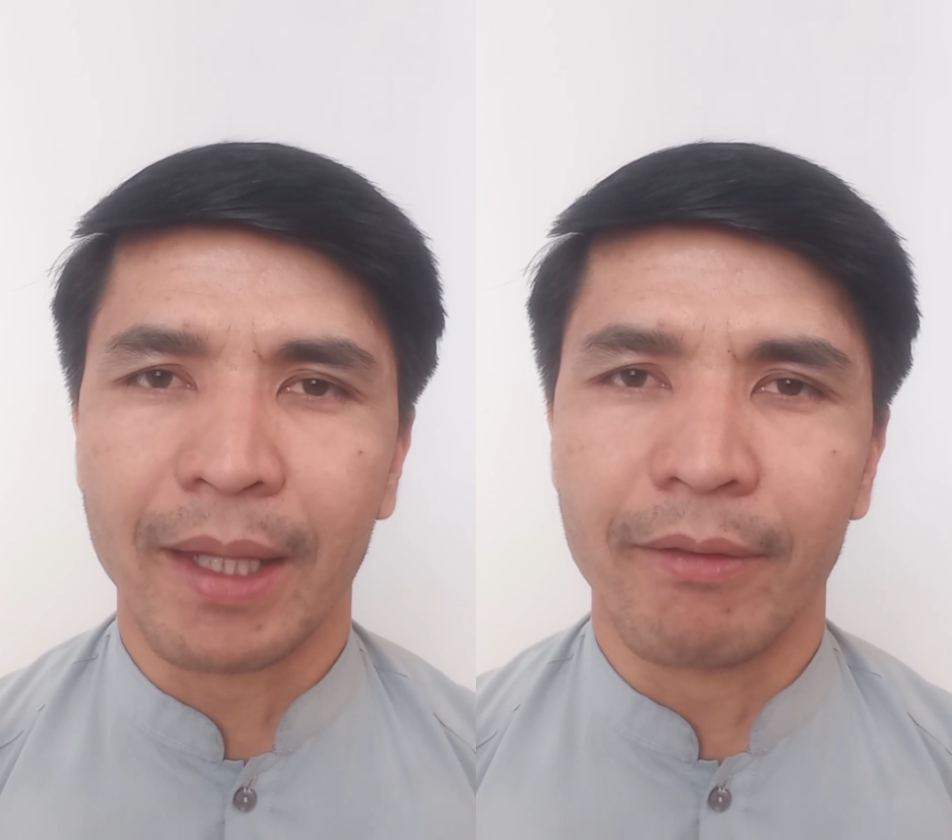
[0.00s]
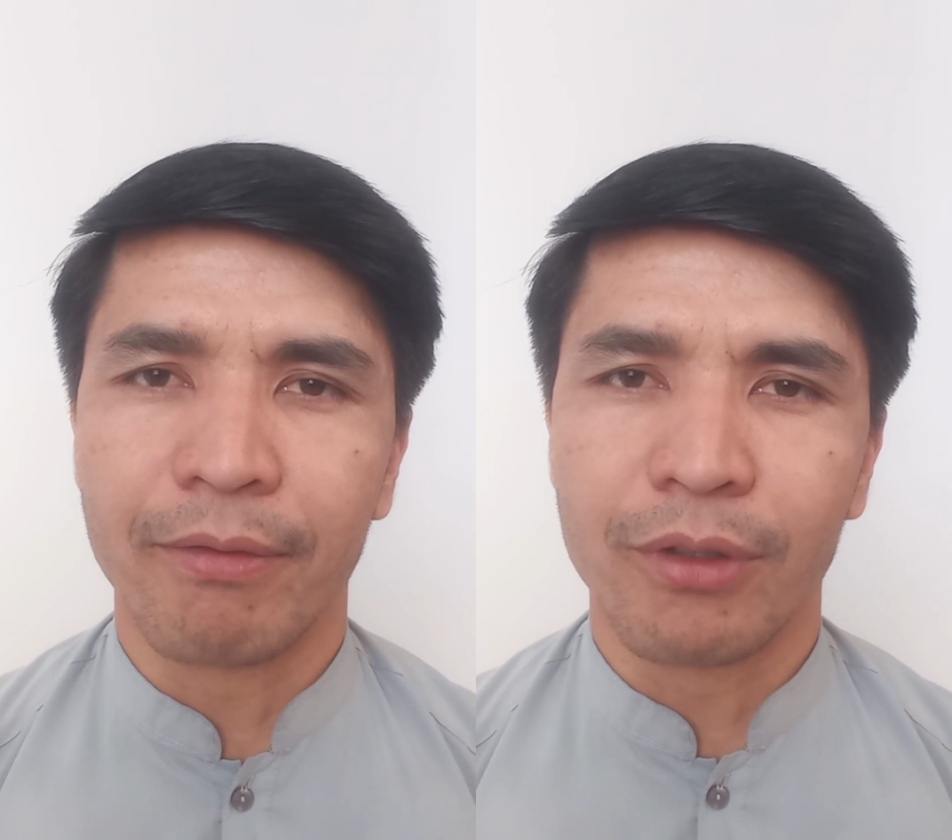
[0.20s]

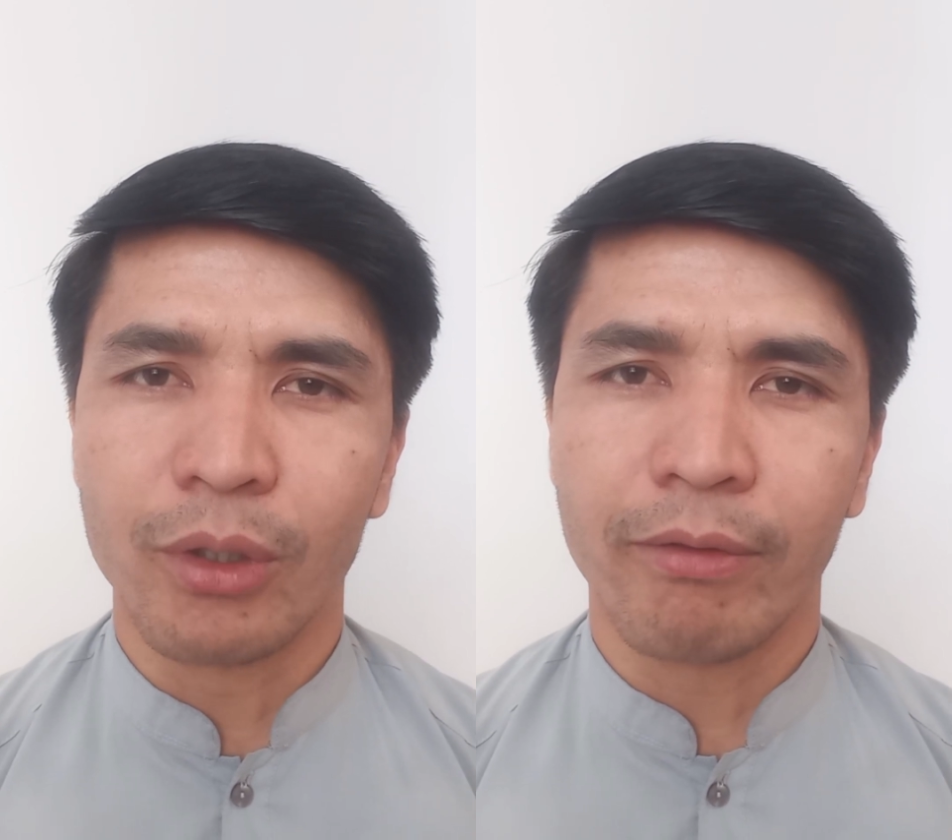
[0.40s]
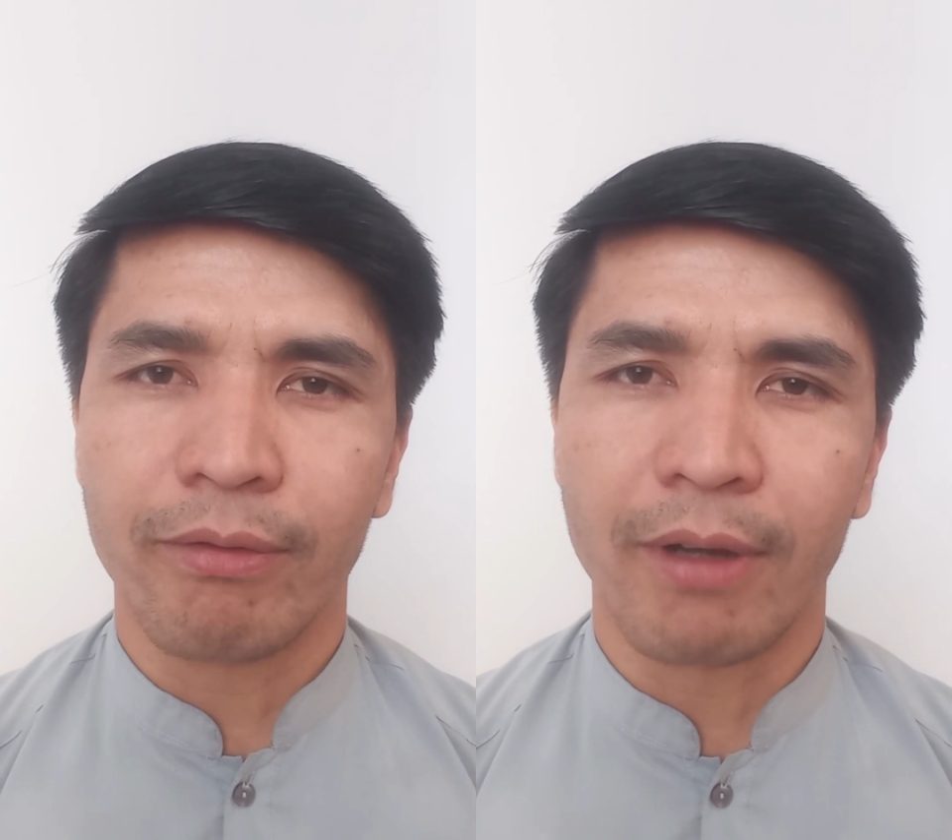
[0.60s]
If
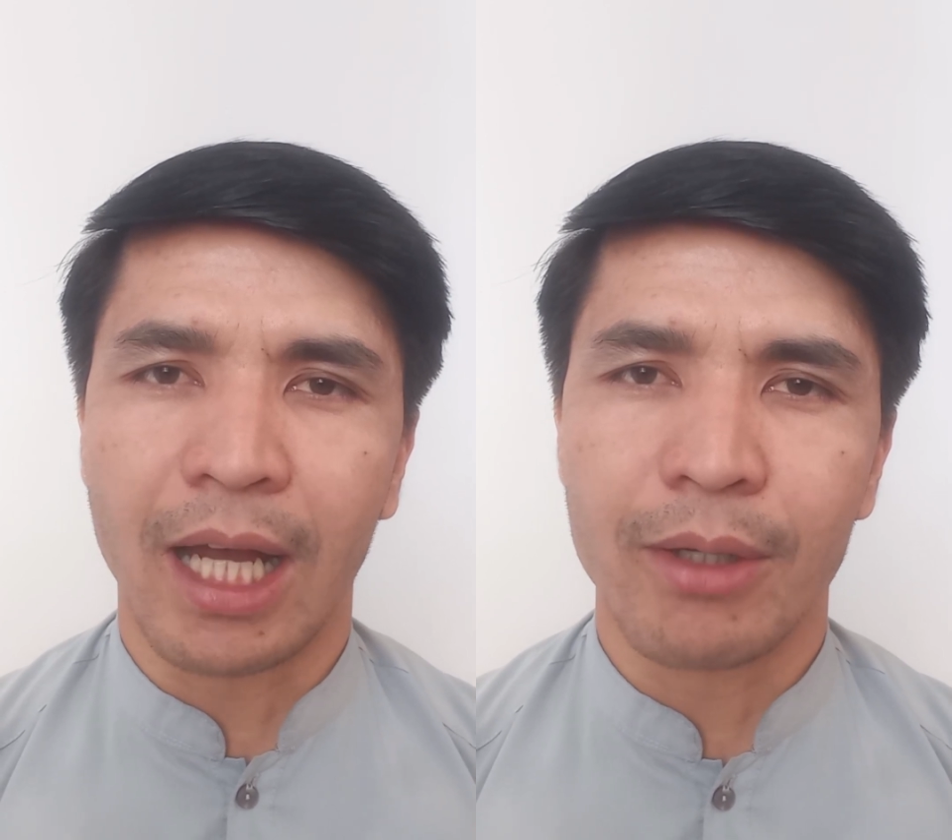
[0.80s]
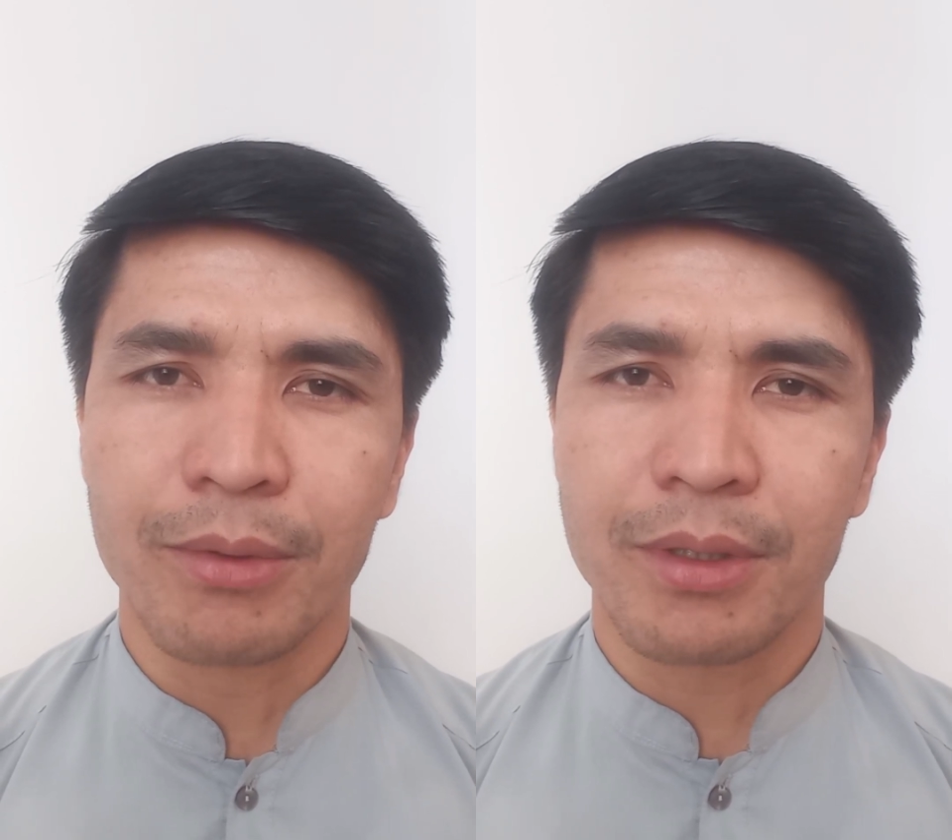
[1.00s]
you
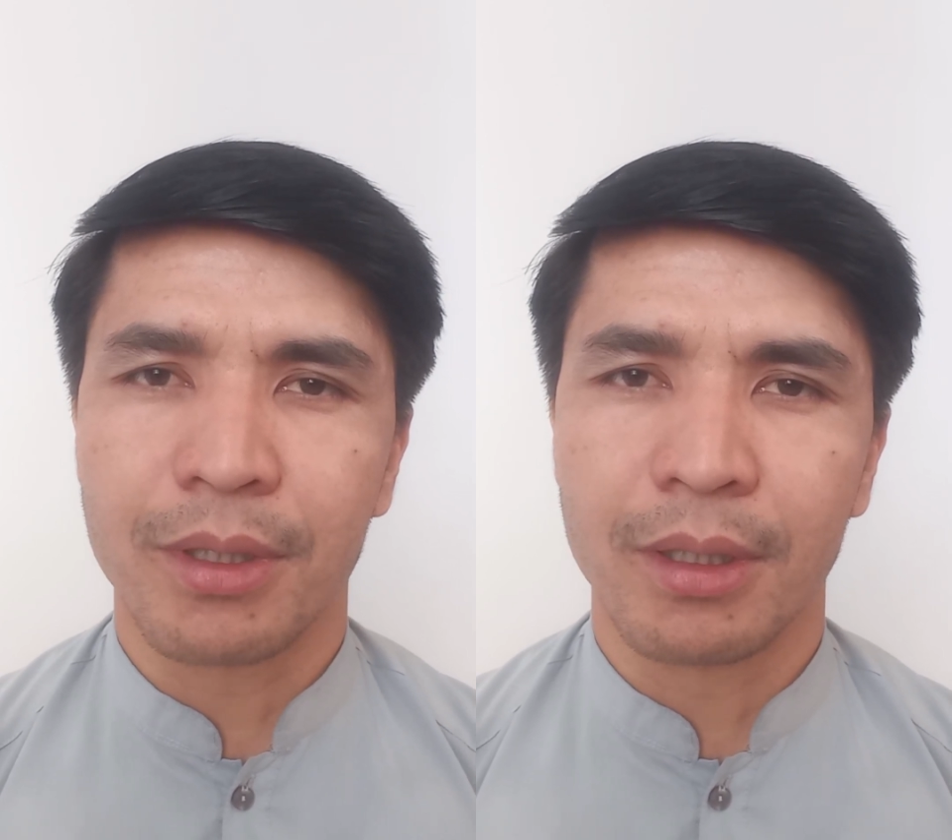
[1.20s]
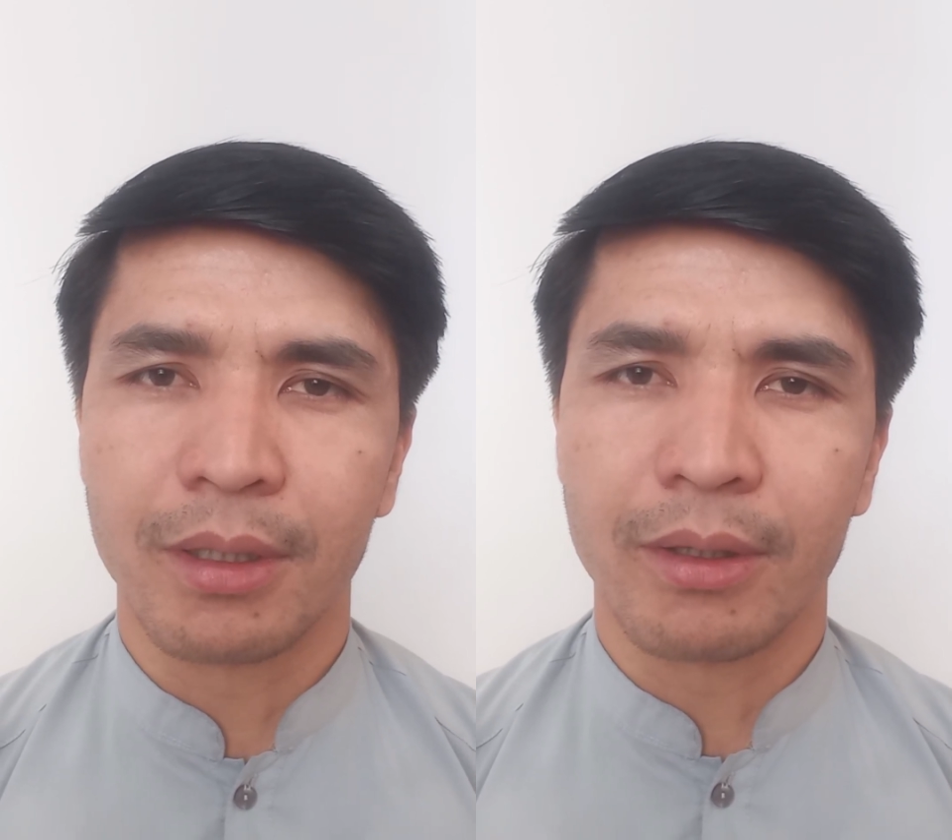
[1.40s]

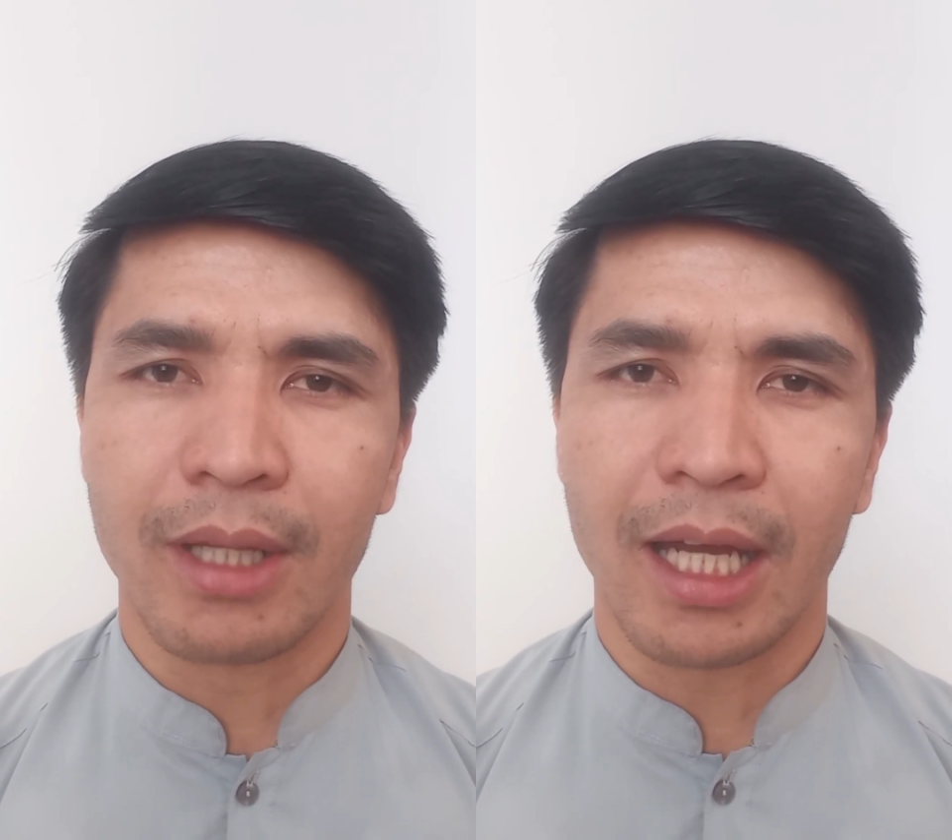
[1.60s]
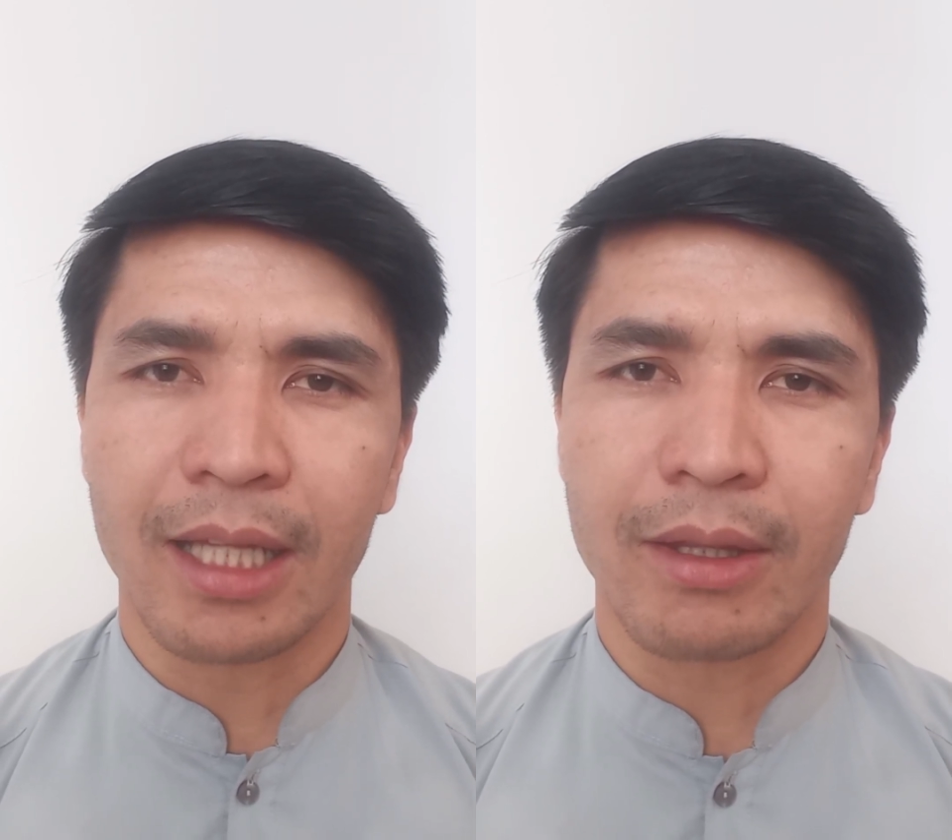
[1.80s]
found
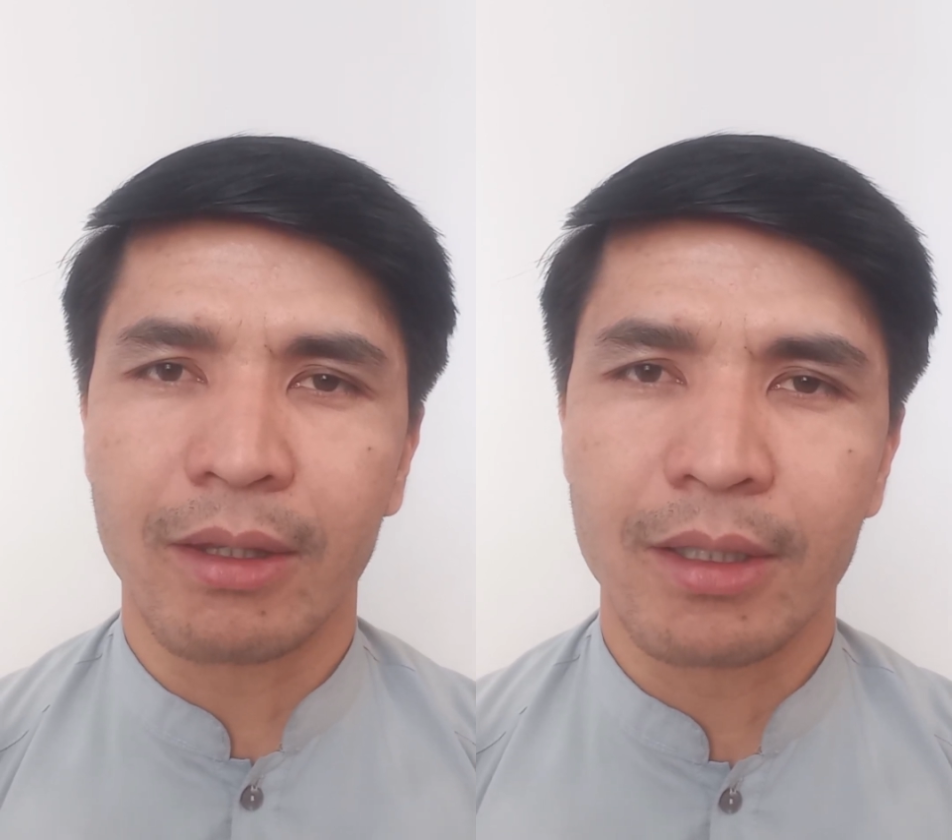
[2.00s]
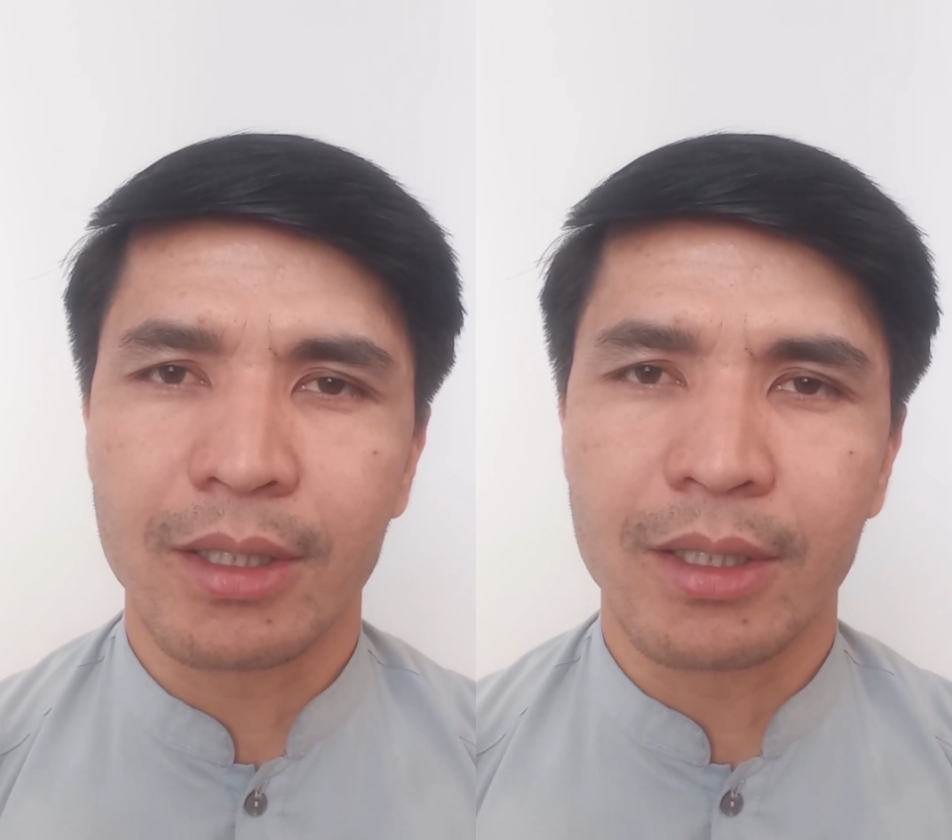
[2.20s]
that